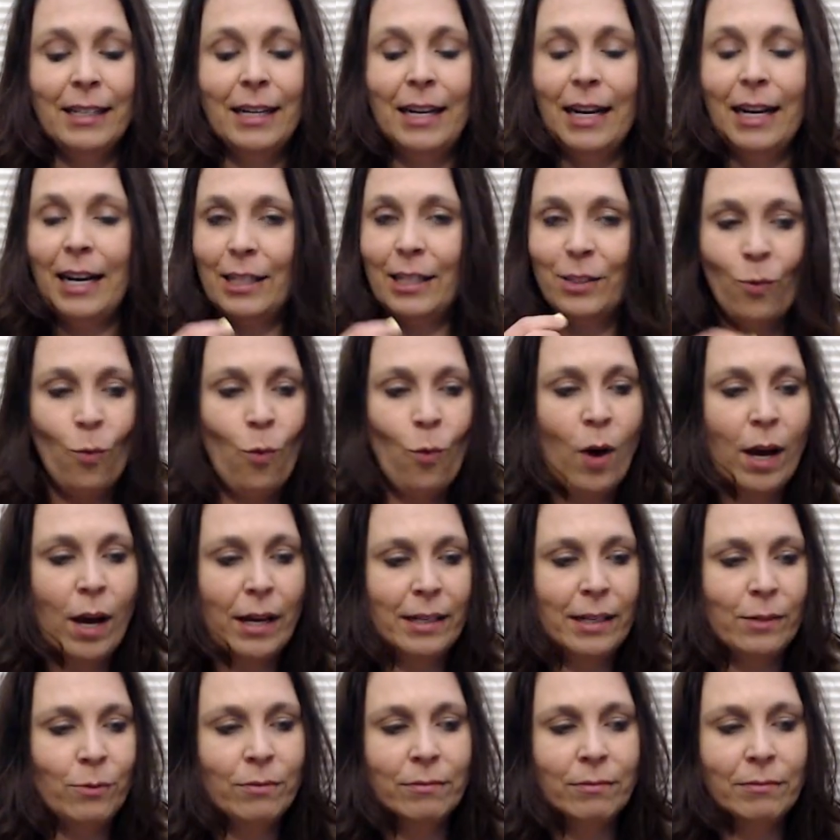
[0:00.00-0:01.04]

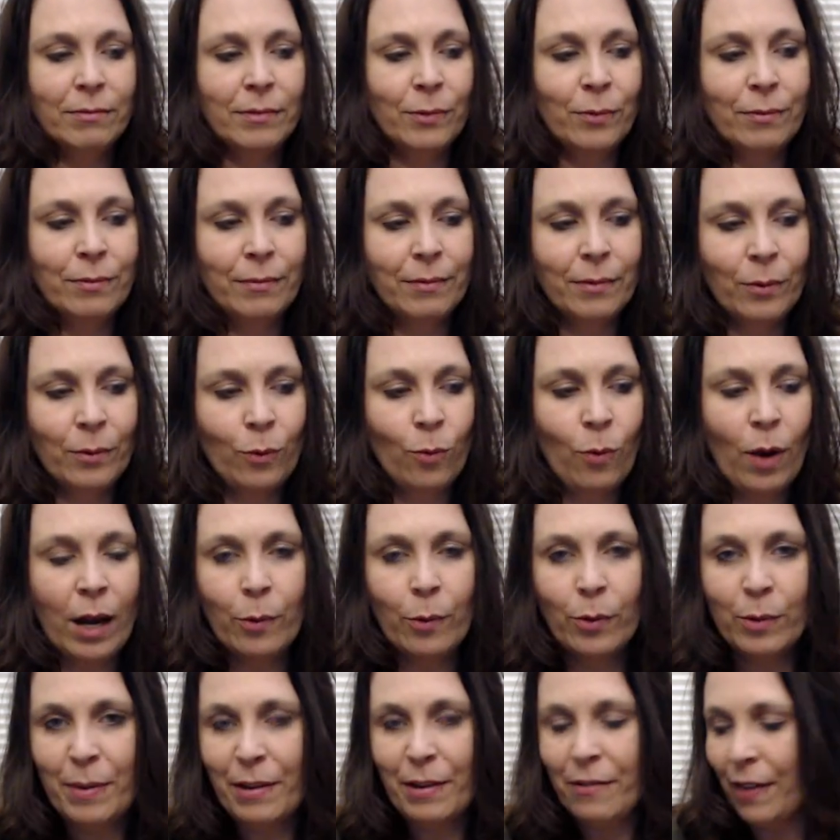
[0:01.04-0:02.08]
one would
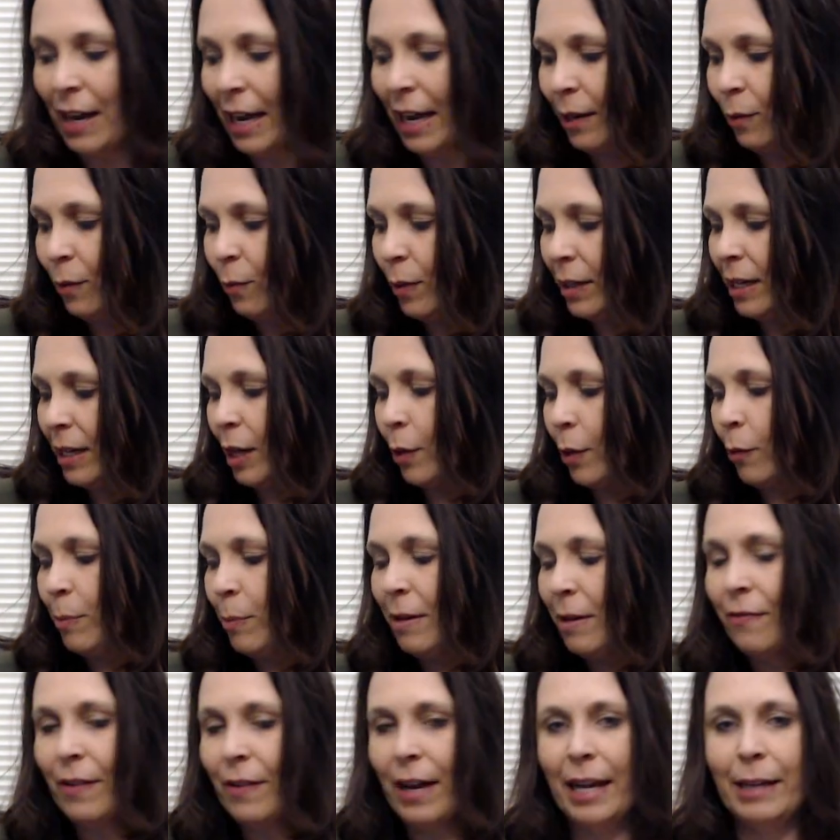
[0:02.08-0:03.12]
be fine, one color would be
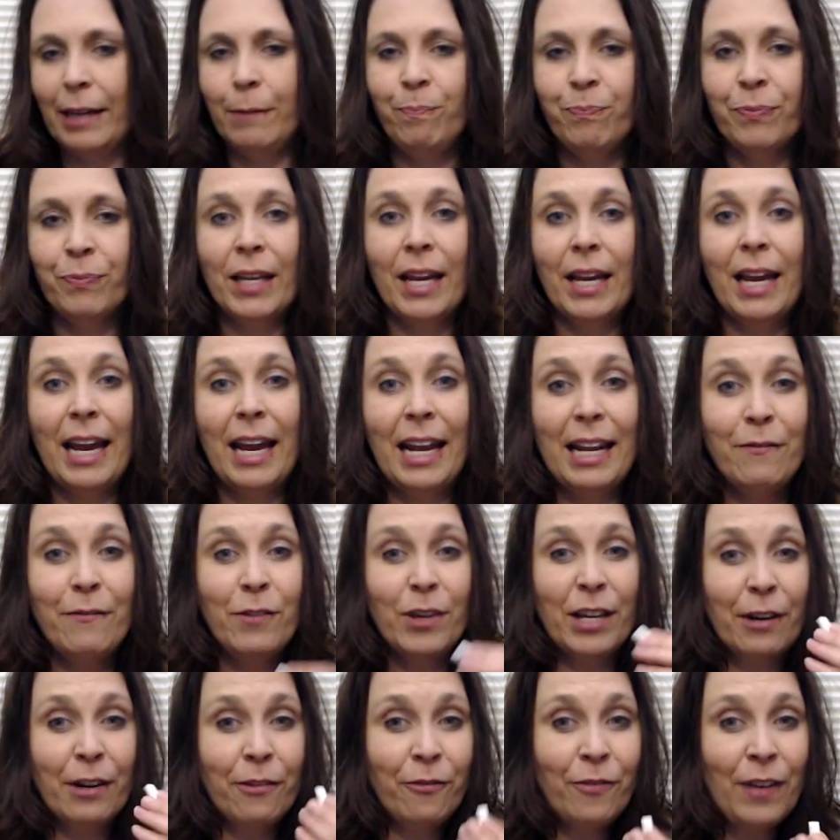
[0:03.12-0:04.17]
fine. And if you
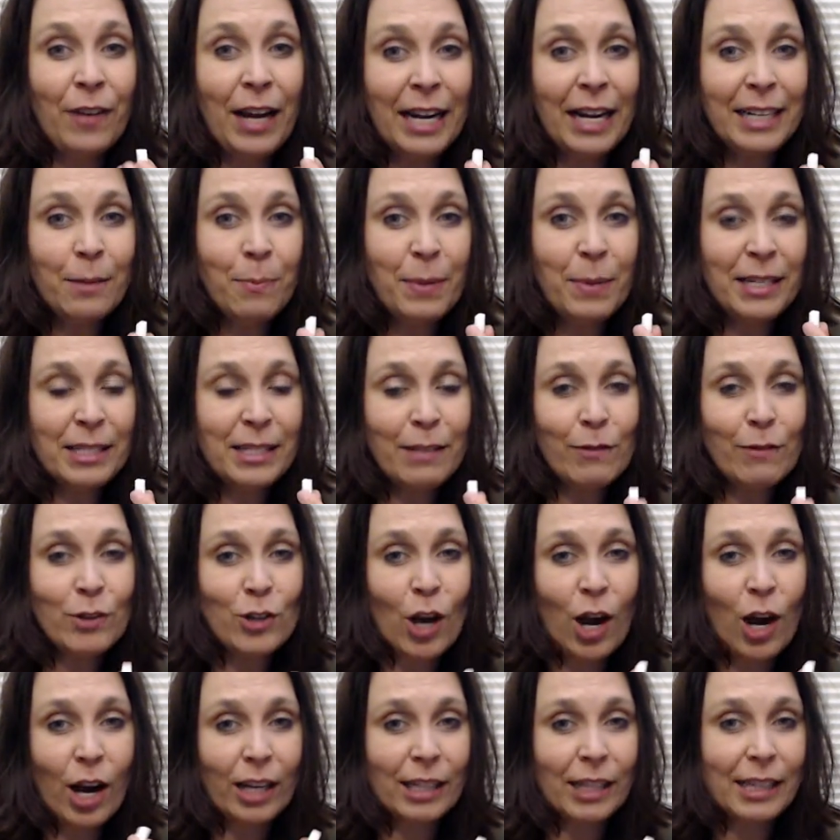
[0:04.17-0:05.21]
can find a piece of
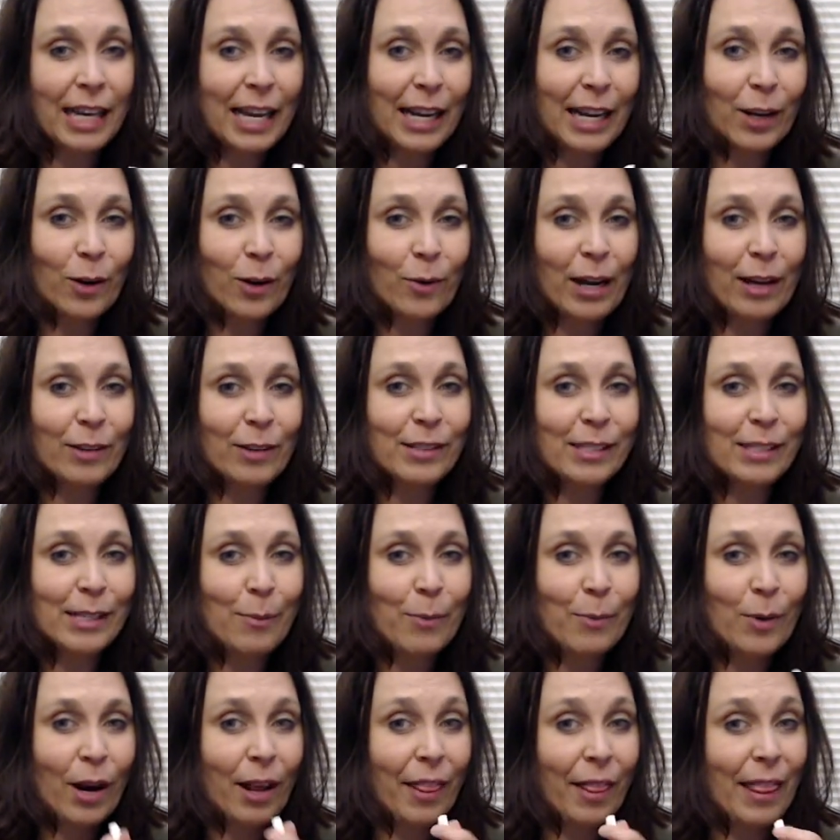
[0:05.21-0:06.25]
chalk laying around
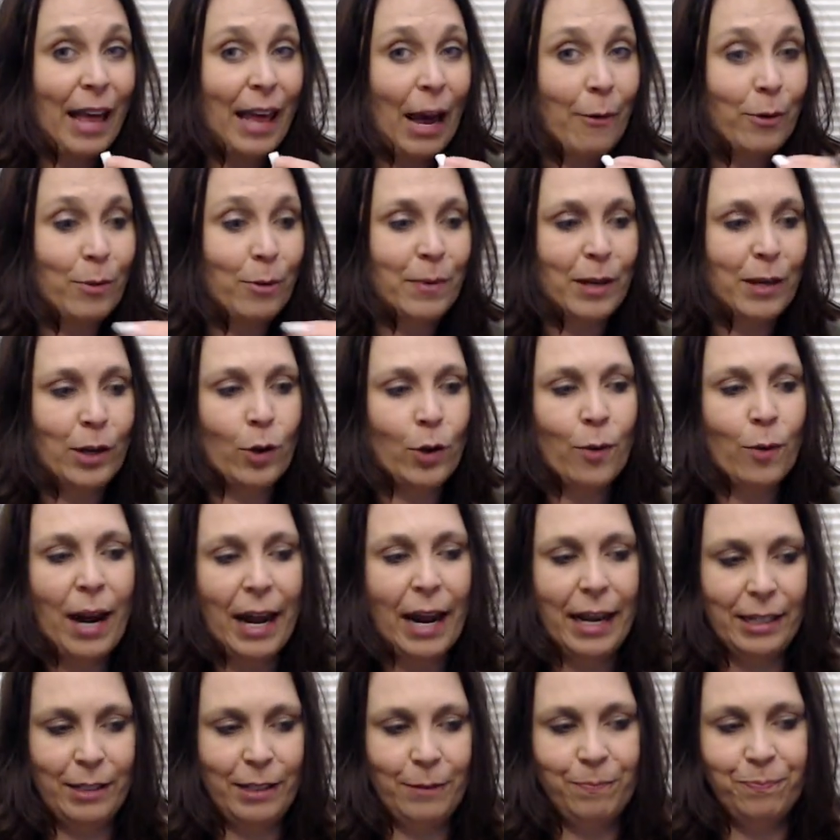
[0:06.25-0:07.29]
somewhere, that would be
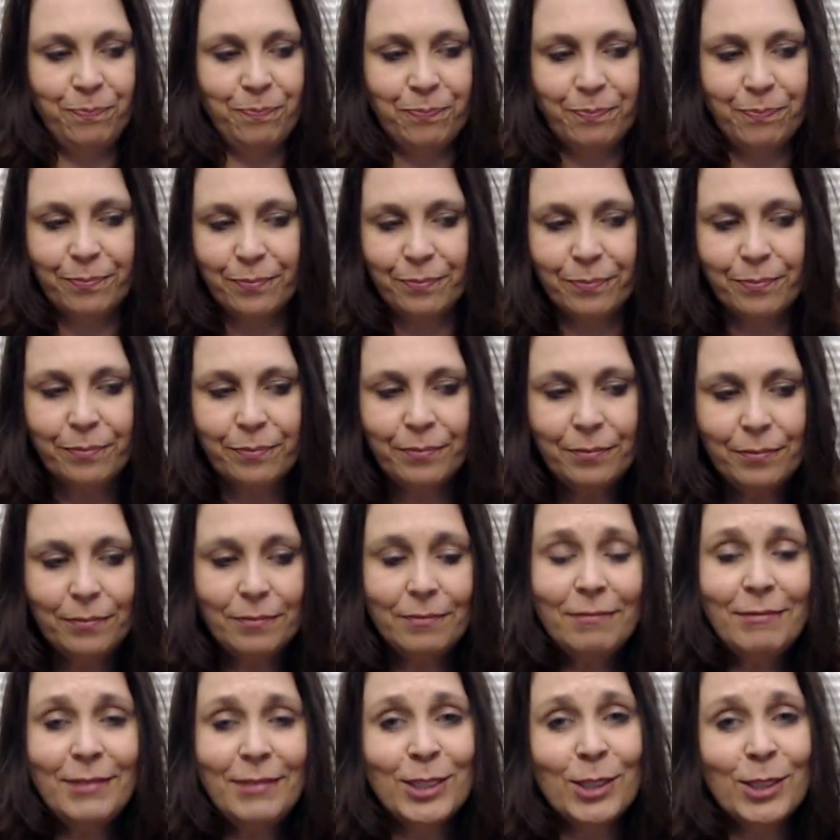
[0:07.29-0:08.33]
great.
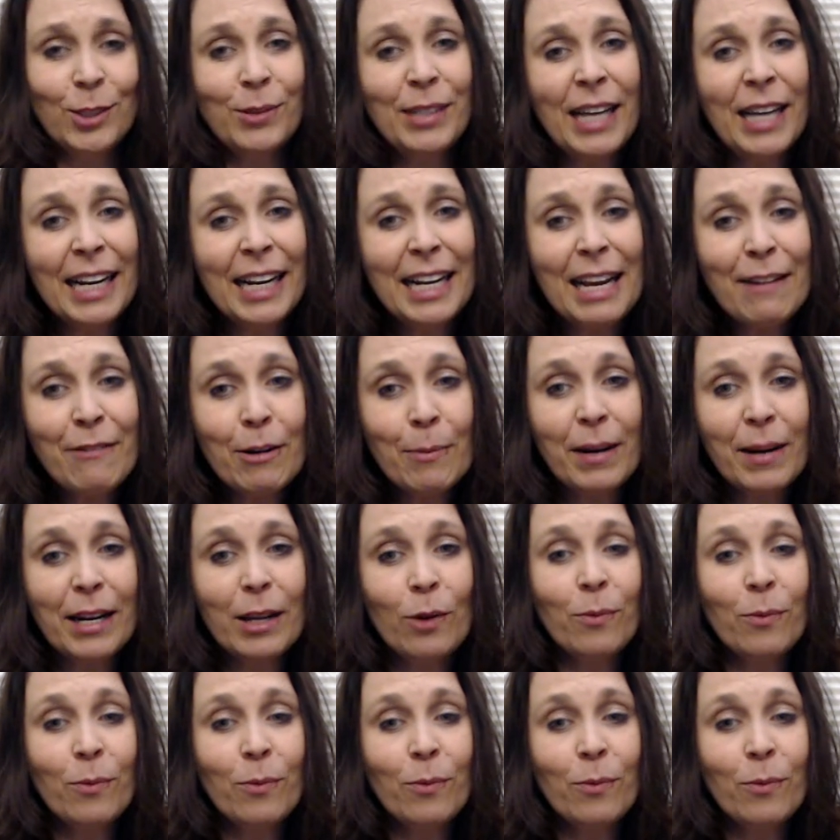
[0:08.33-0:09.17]
So not everybody